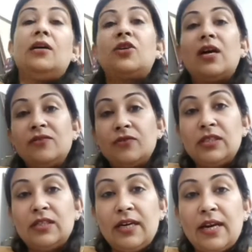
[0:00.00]

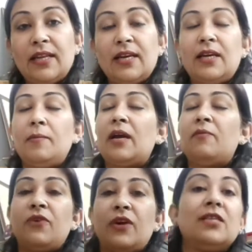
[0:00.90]
transferred in it, and then it will
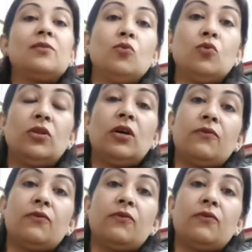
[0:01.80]
become very smooth